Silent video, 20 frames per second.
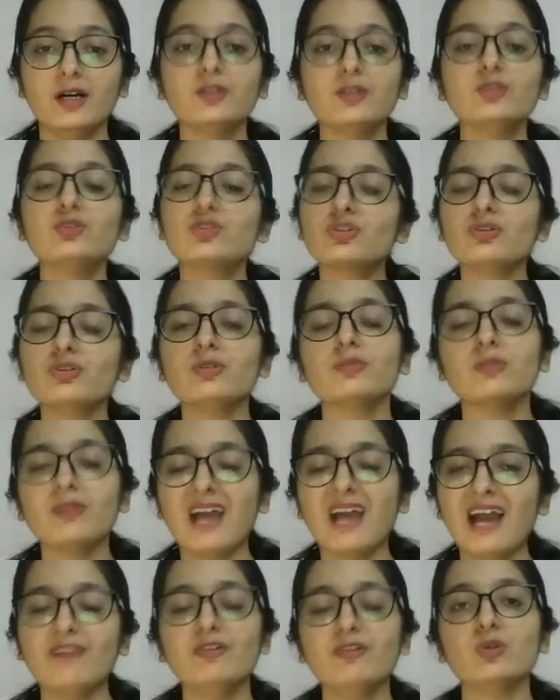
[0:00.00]
You should
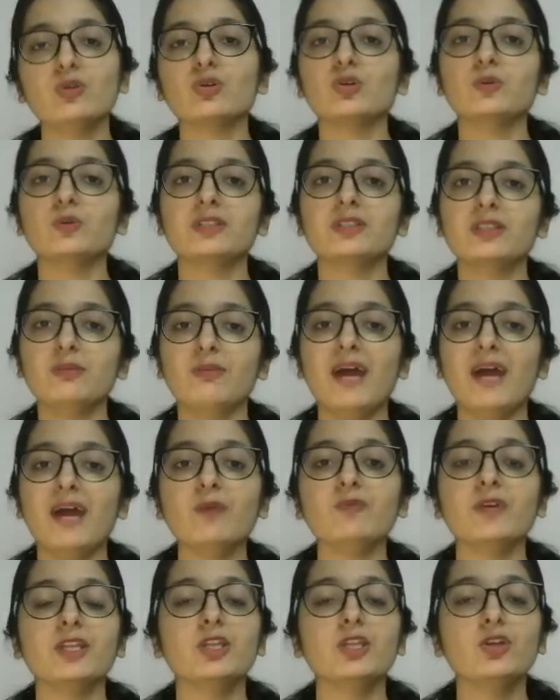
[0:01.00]
have a look over the
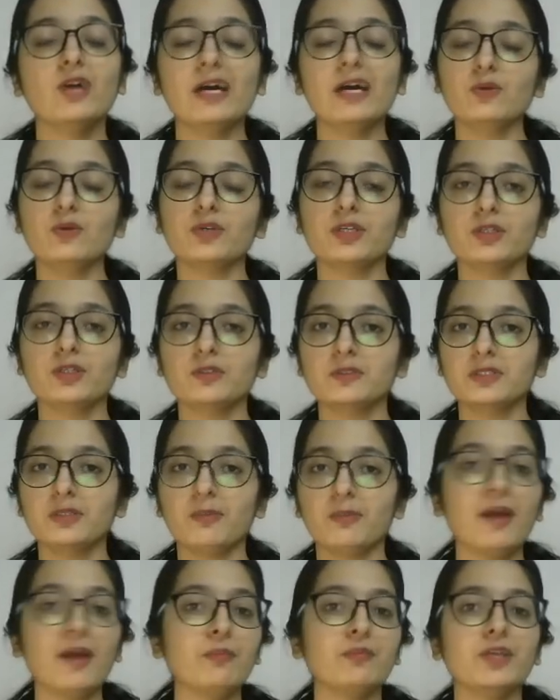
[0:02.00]
map. When you are looking over the
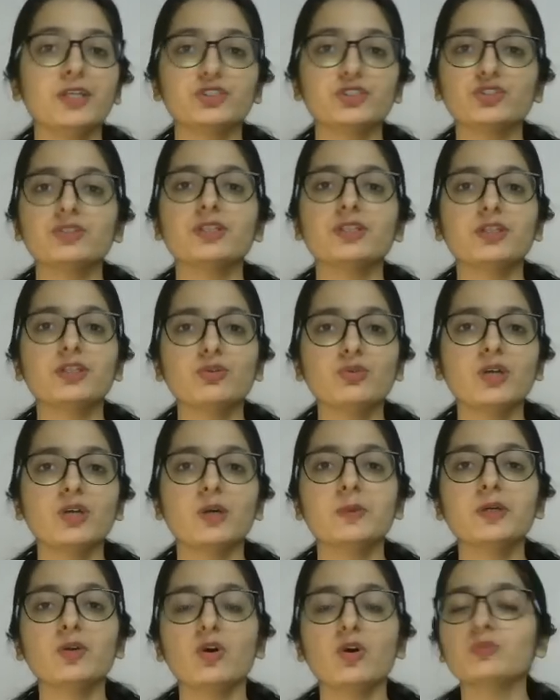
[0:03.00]
map, make sure that you
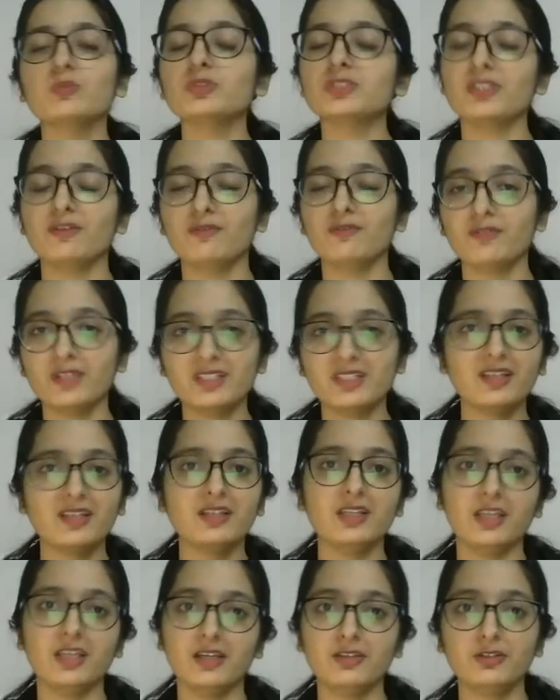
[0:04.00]
cover almost
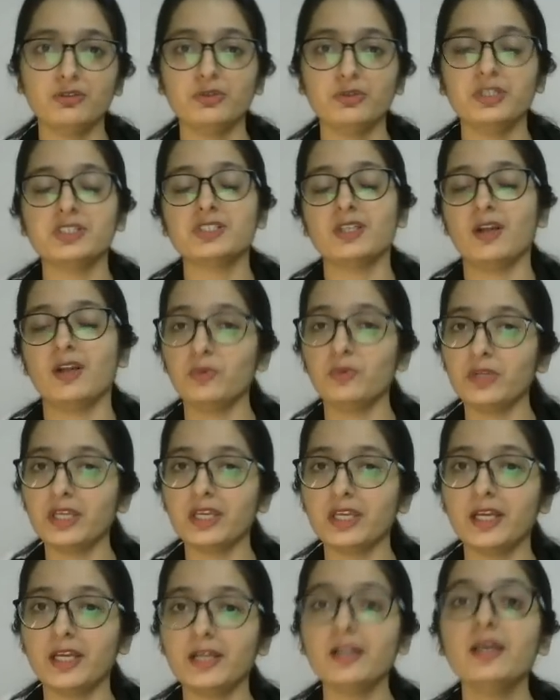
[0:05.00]
everything near to it,
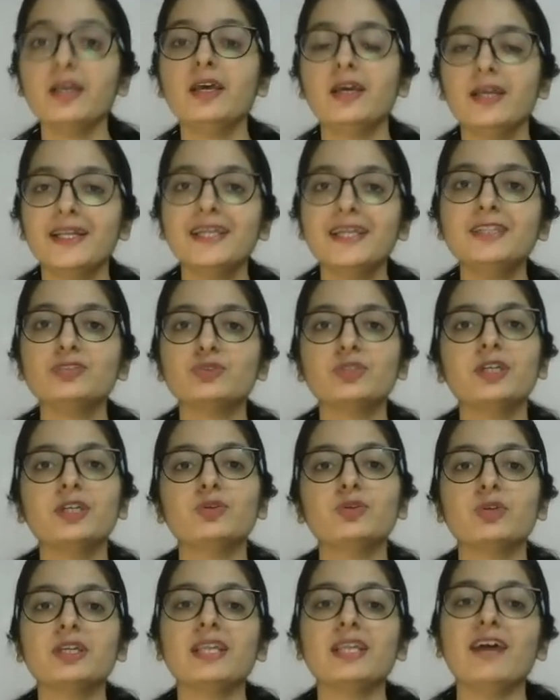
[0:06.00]
surrounding it, right? So that
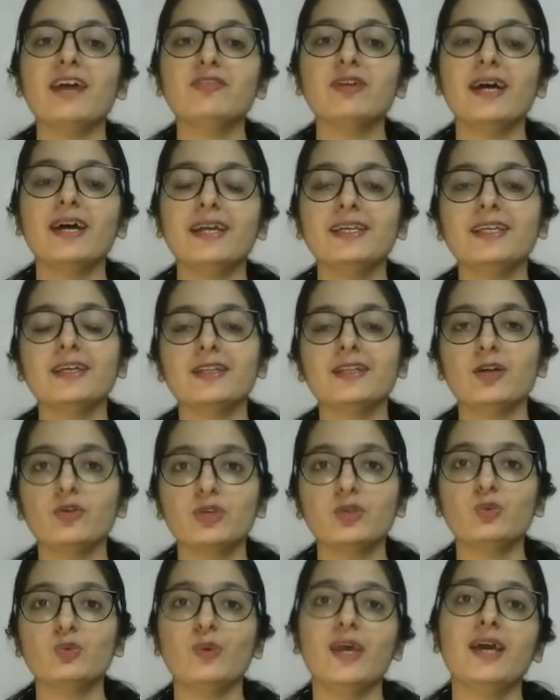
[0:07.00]
you can have an idea now.
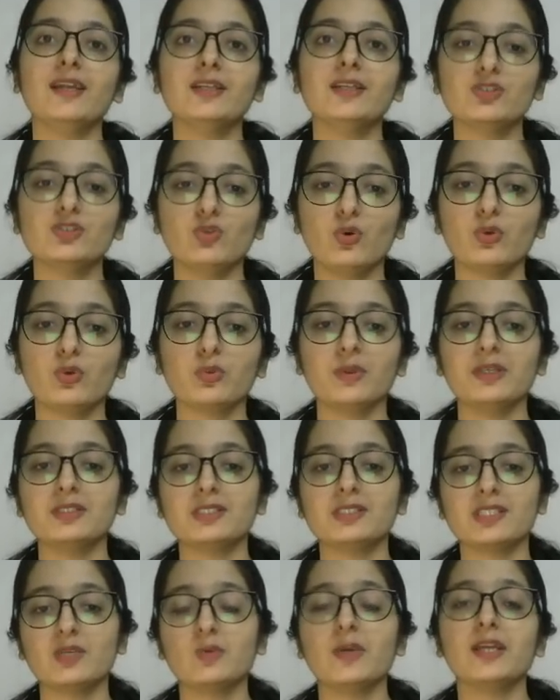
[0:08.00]
Okay, where is
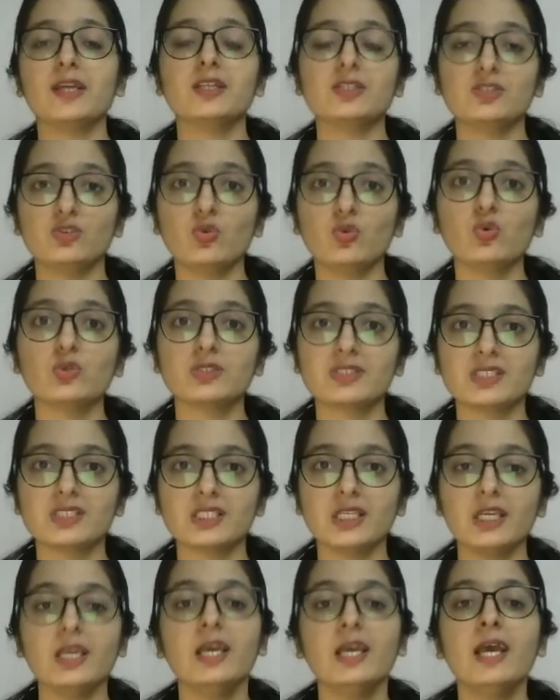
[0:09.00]
Norwegian Sea? Where is North
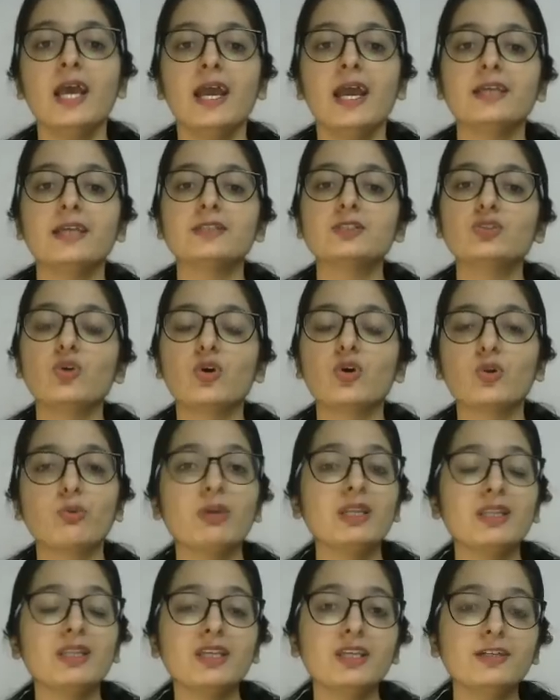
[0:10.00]
Sea? Is
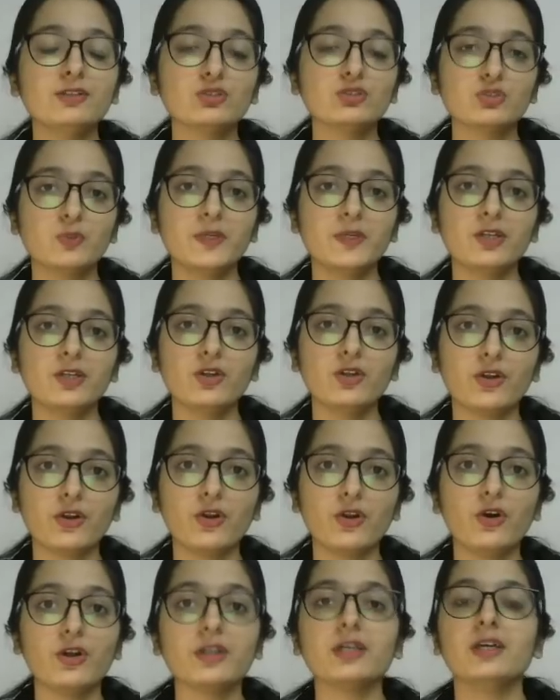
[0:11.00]
Norway near to Sweden or
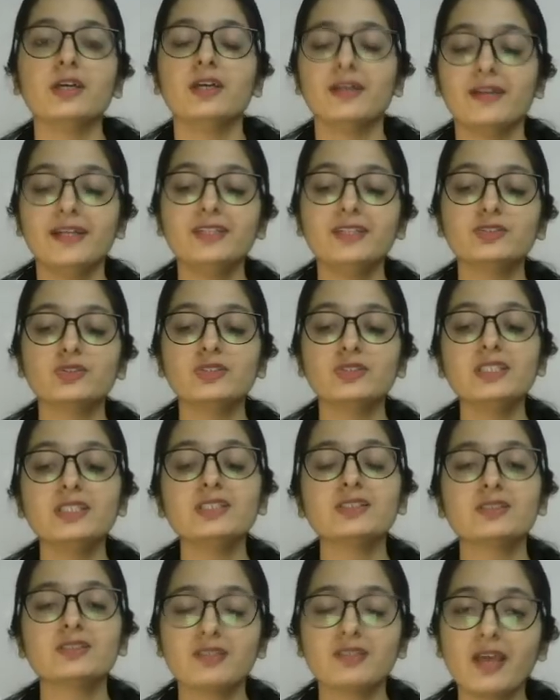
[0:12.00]
not? Right. So
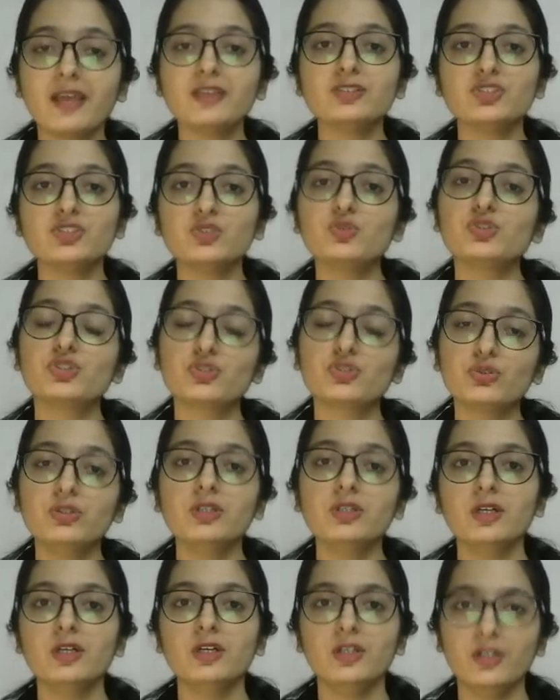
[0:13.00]
these things you
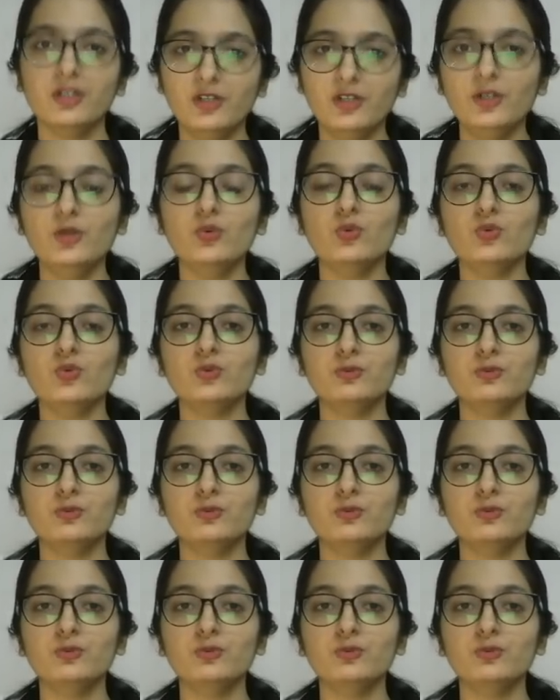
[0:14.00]
should know.